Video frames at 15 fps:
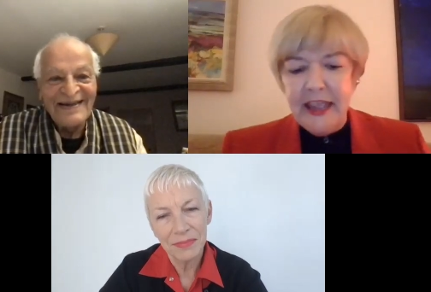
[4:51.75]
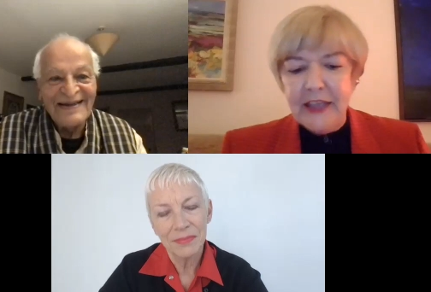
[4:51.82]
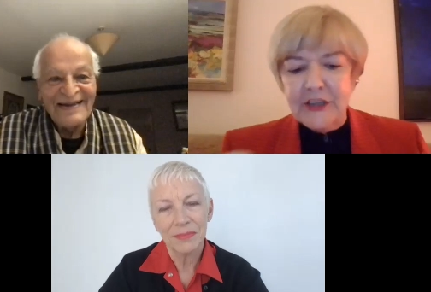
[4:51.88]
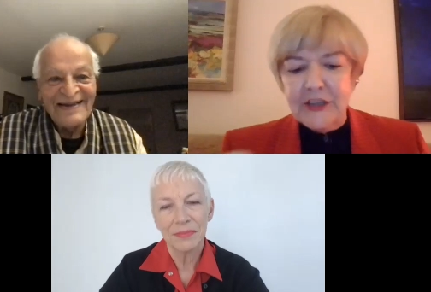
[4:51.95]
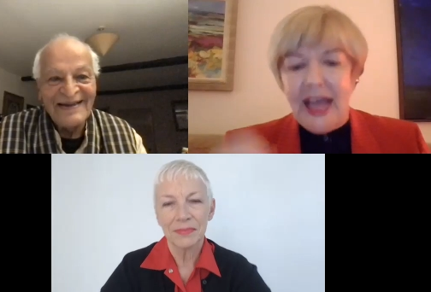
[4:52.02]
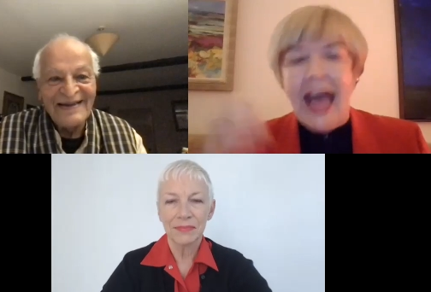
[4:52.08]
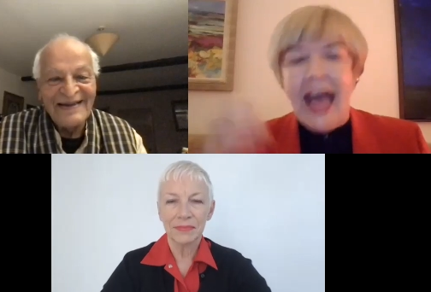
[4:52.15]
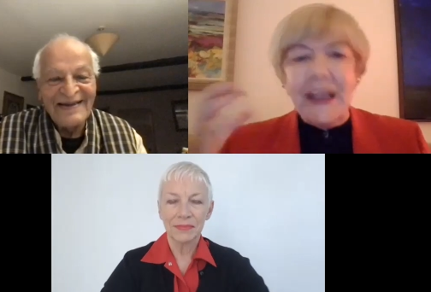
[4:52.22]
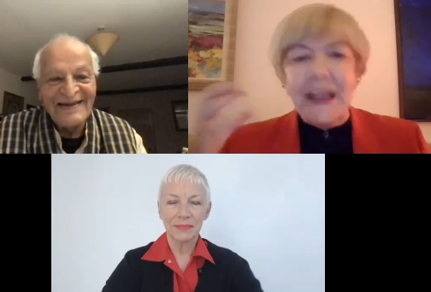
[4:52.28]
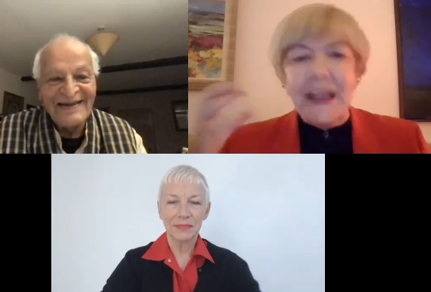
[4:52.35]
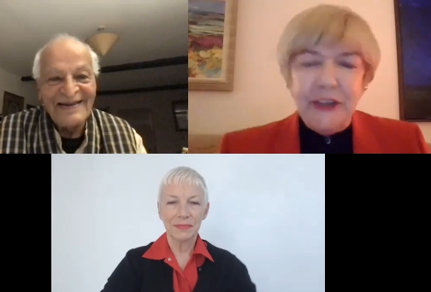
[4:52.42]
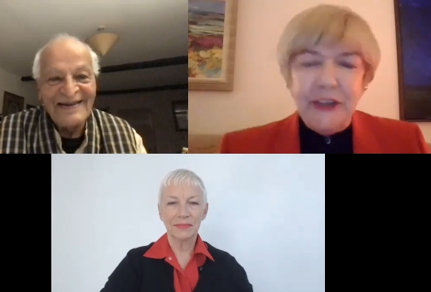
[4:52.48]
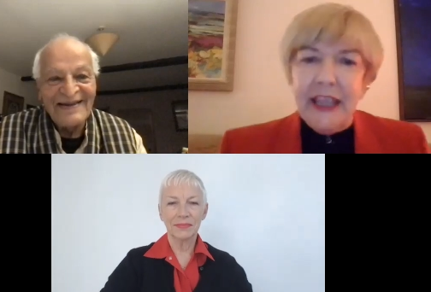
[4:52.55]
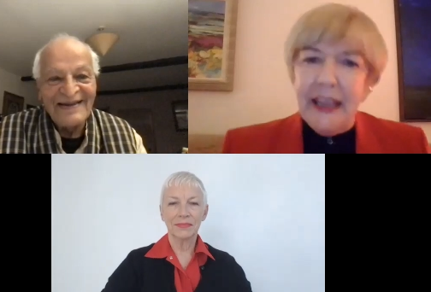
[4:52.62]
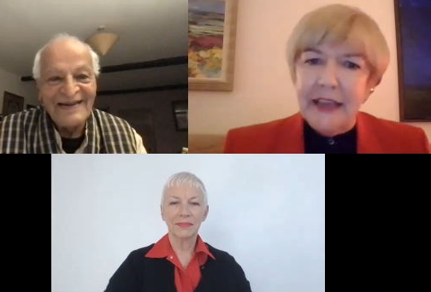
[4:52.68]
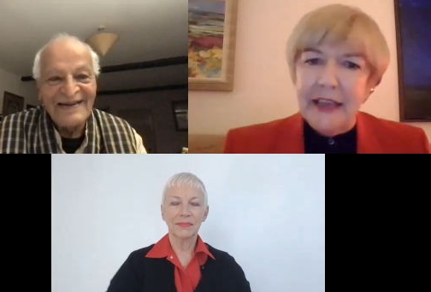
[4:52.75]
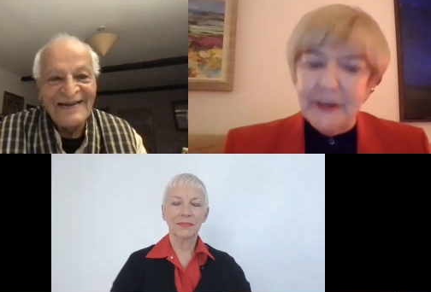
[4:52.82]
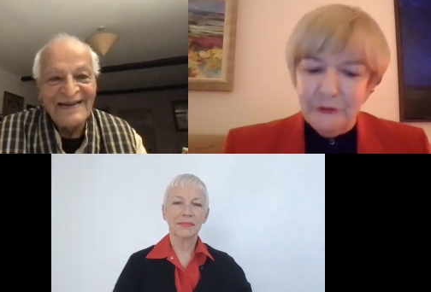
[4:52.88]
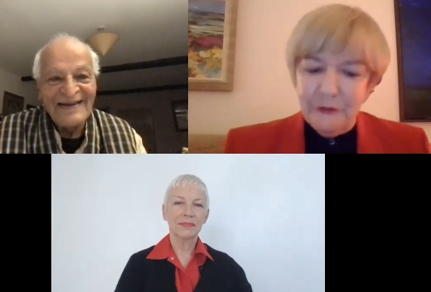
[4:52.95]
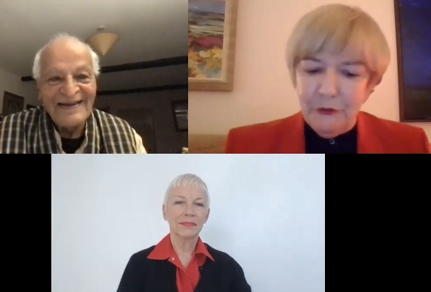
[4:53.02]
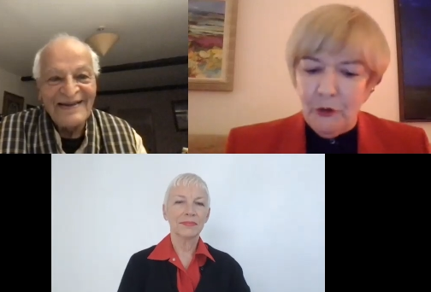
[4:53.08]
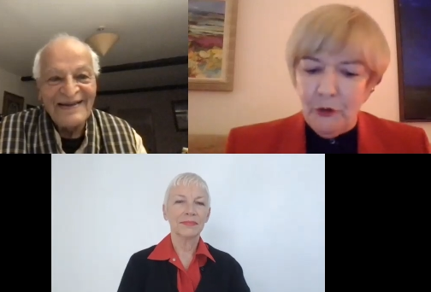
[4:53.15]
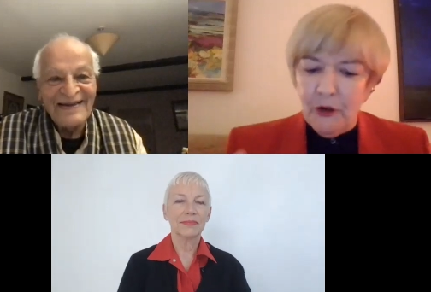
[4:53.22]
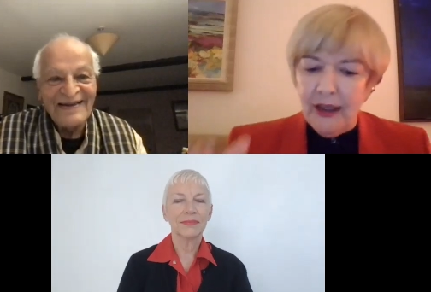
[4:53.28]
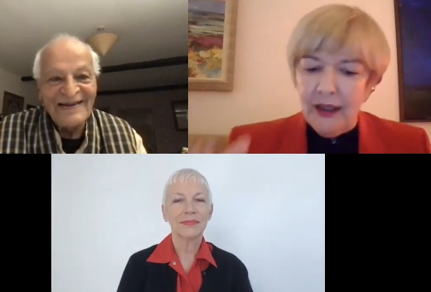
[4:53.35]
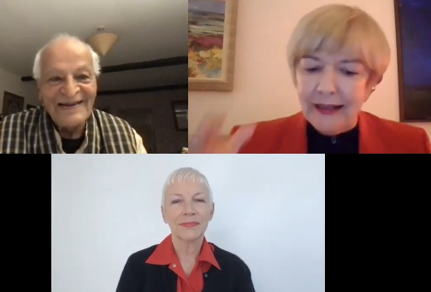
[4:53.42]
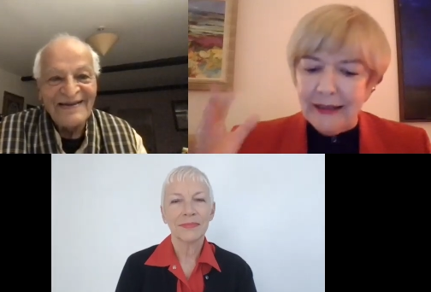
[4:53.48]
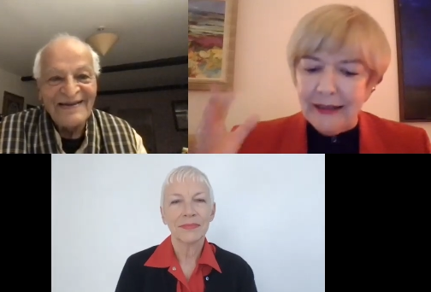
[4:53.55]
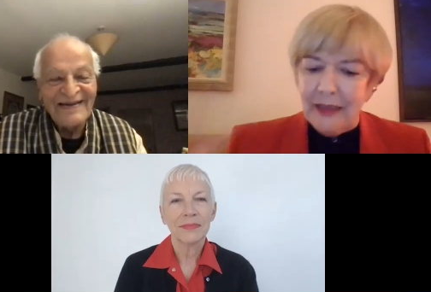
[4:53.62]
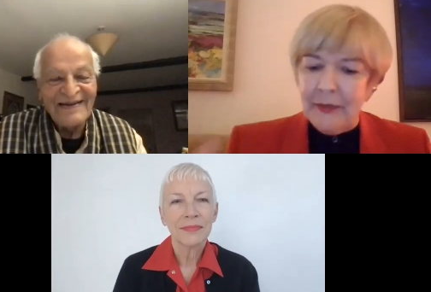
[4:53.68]
Speaker 1: to advocate for
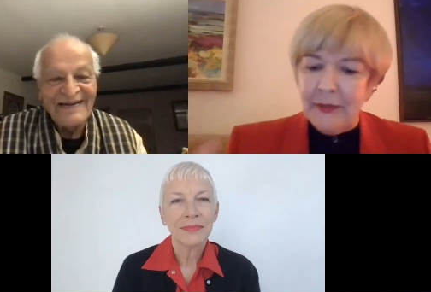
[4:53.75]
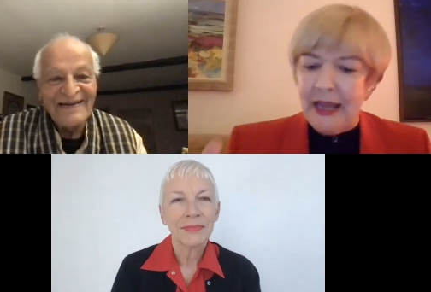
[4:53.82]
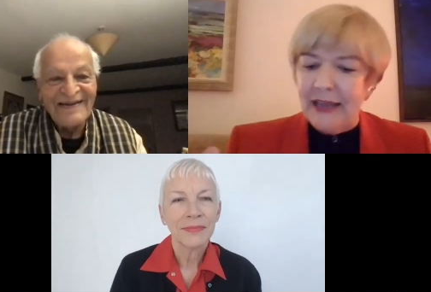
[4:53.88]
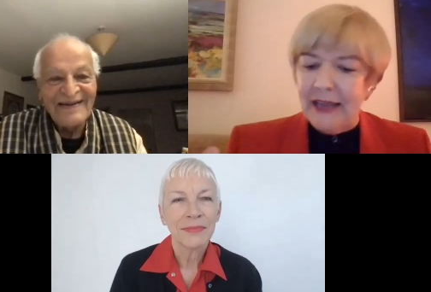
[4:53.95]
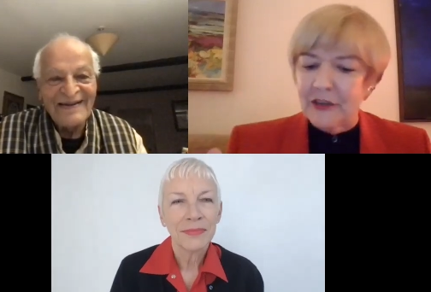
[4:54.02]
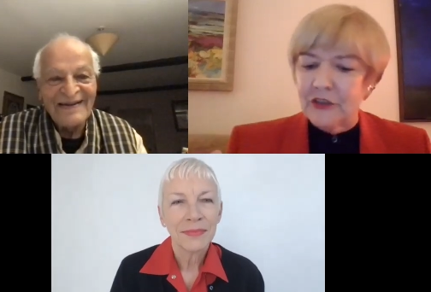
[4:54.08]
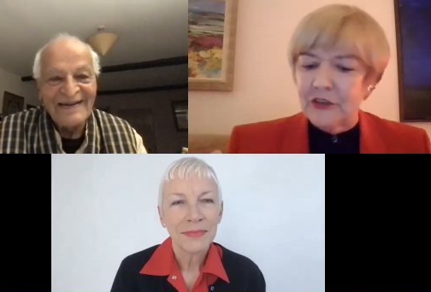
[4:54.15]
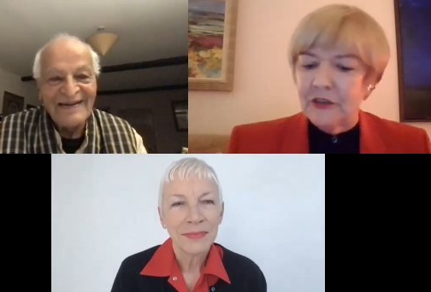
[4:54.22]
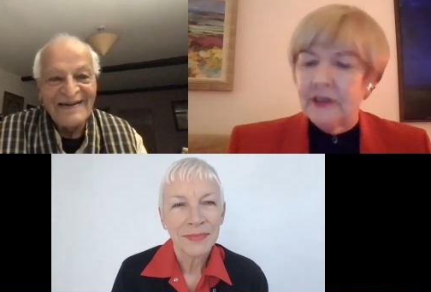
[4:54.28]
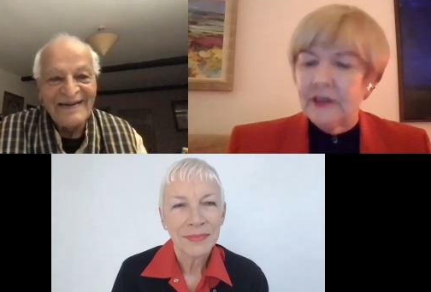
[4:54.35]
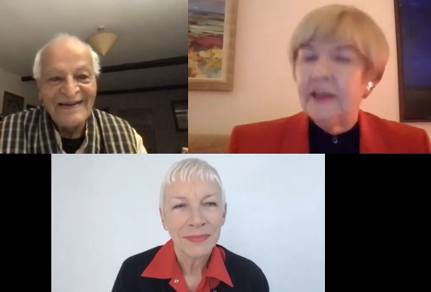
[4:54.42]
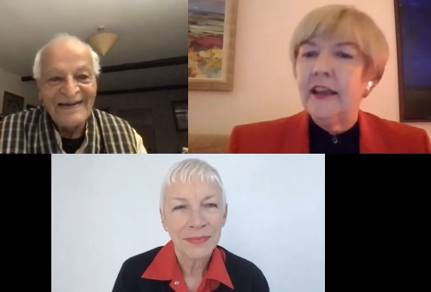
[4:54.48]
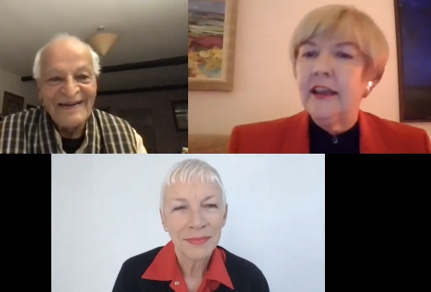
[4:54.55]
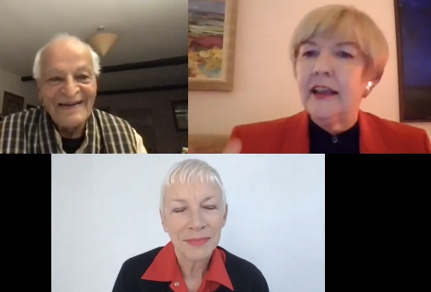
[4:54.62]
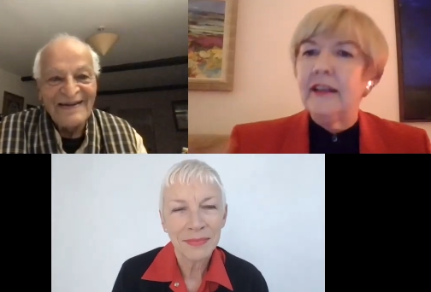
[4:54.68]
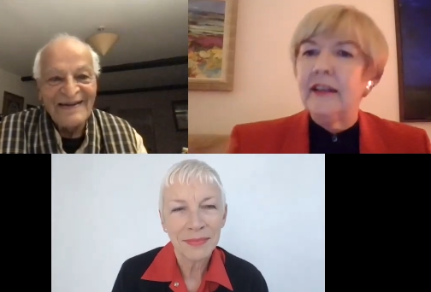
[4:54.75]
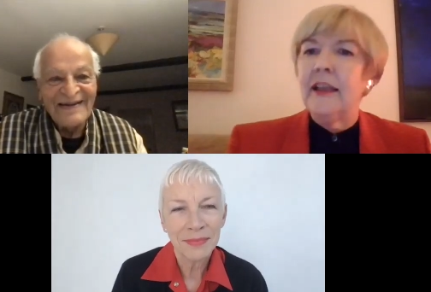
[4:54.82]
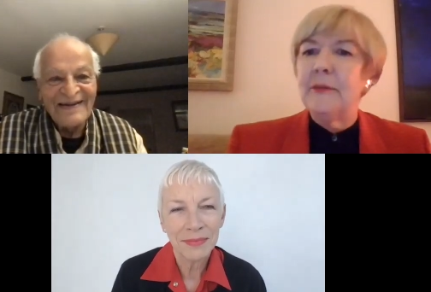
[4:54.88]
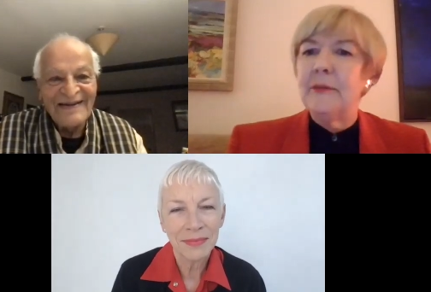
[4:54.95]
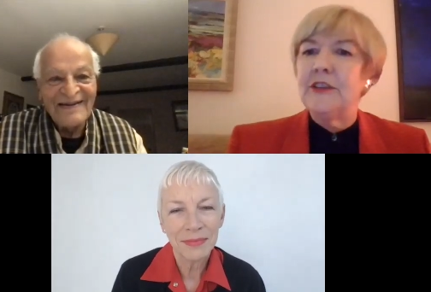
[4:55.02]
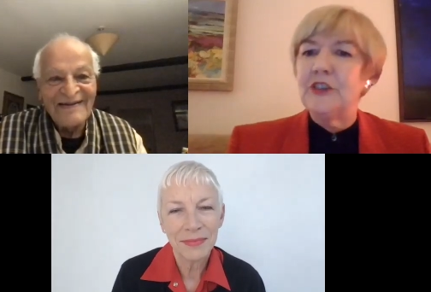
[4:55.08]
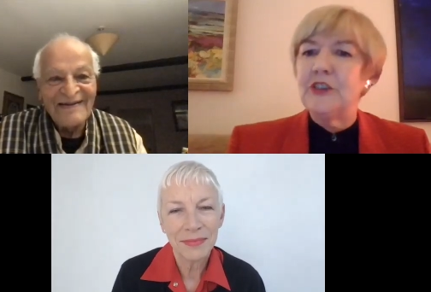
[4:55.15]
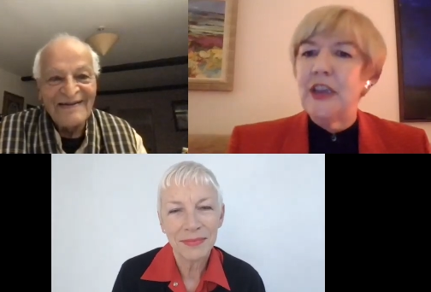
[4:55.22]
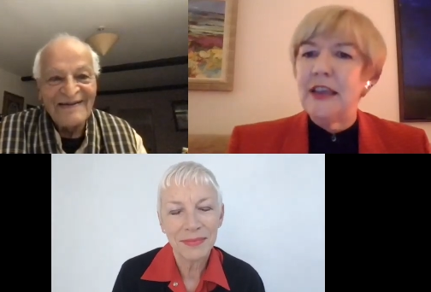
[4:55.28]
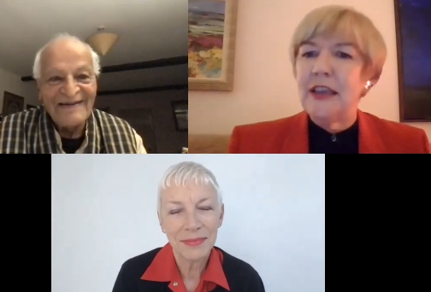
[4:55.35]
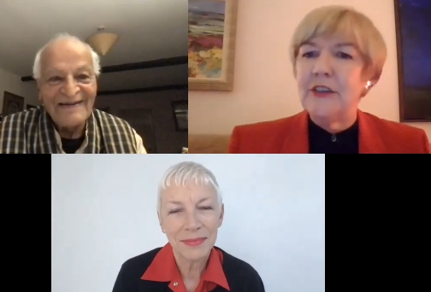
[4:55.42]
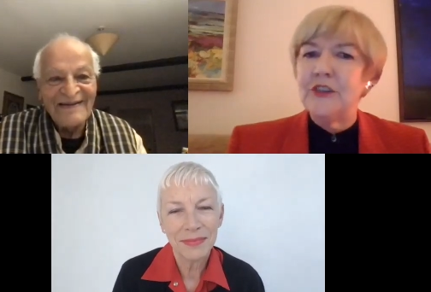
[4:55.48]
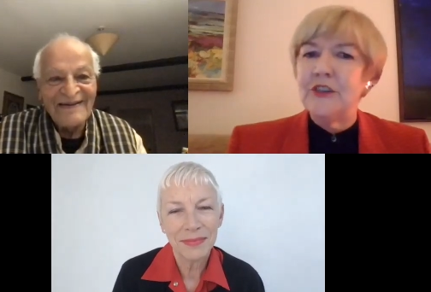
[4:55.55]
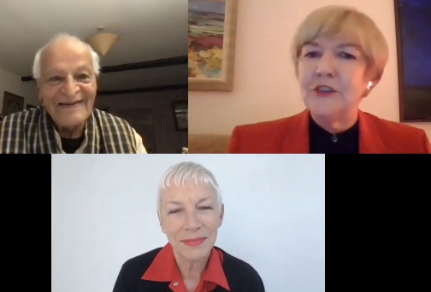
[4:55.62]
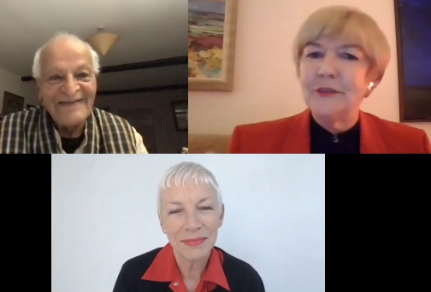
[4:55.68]
climate action and climate
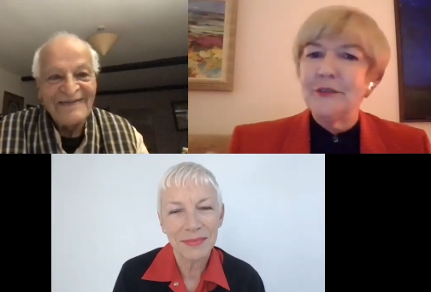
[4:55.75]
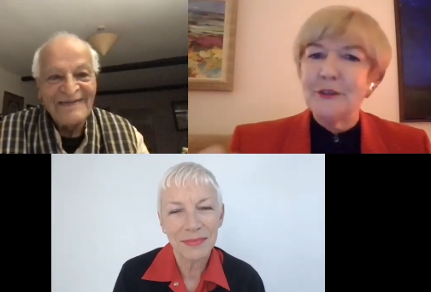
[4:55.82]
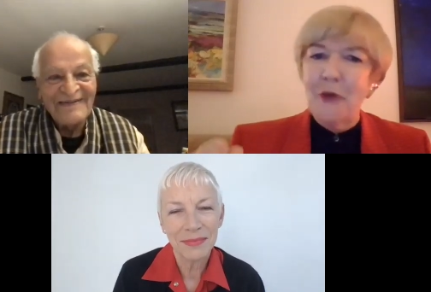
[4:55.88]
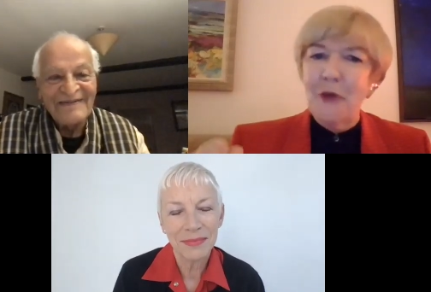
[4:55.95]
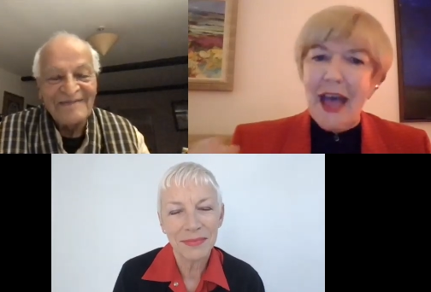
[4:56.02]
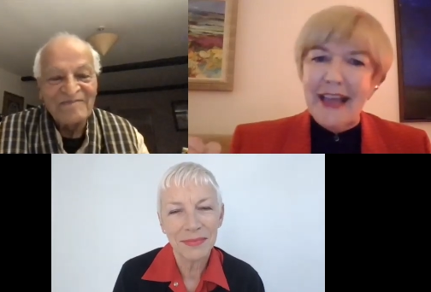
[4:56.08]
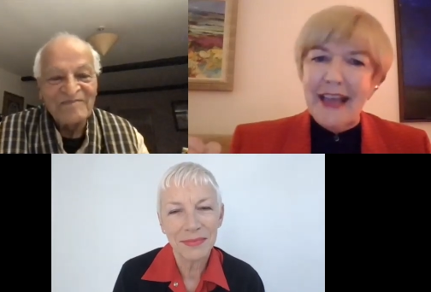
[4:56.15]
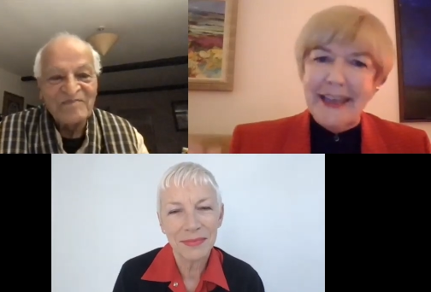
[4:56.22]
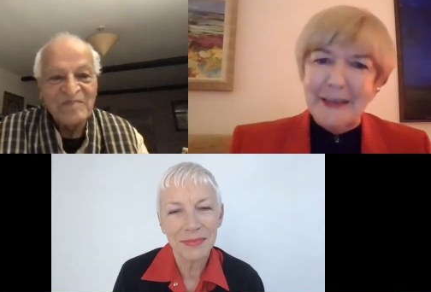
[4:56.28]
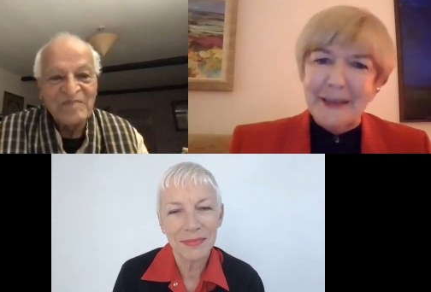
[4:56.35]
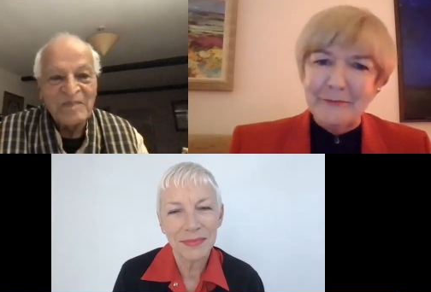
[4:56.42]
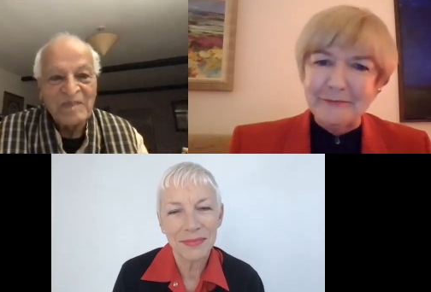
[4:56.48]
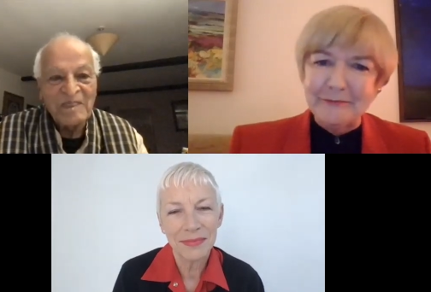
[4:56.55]
change. So, Annie.